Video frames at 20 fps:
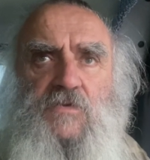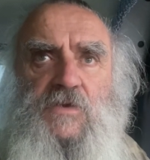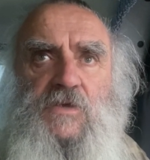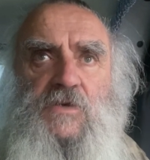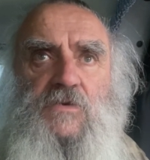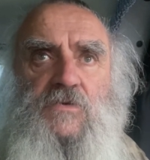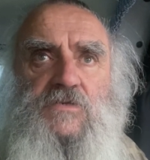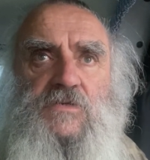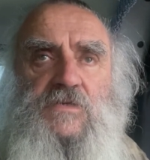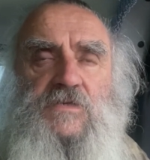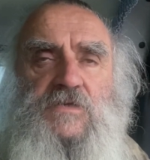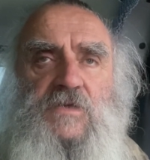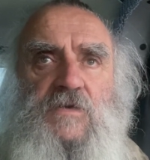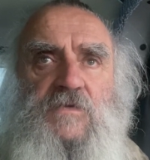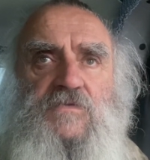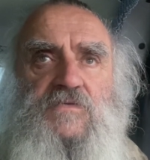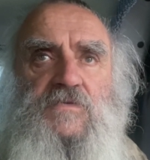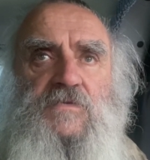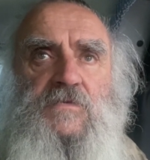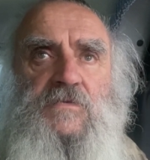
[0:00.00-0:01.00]
he calls
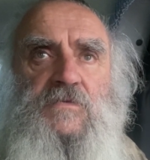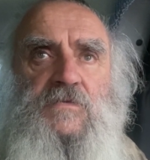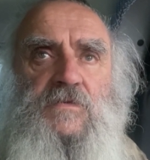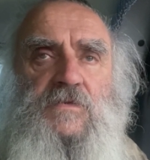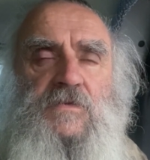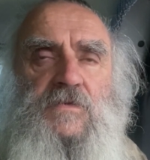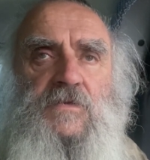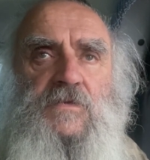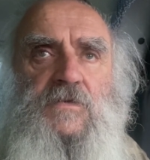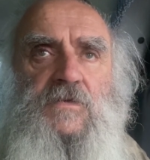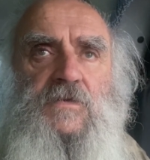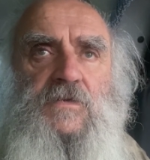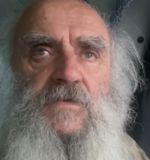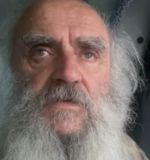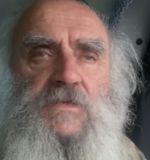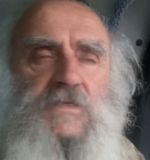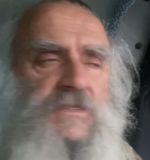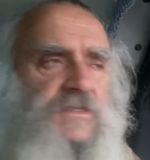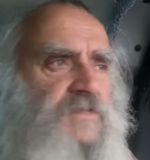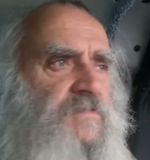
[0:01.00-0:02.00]
himself.
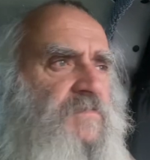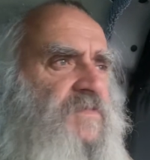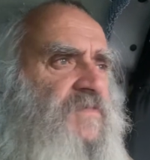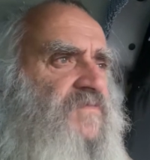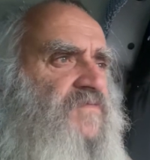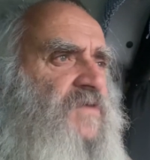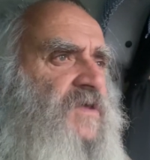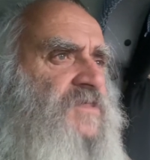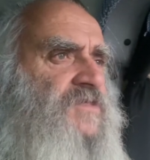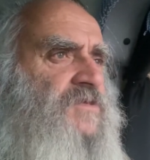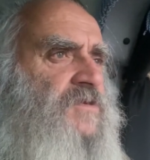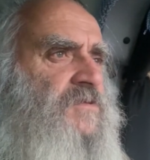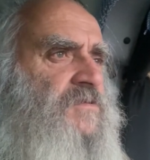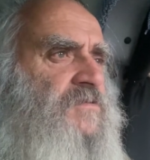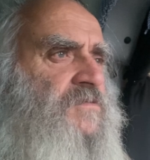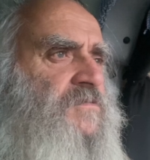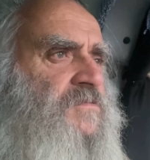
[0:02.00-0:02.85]
Is it something the Fragile?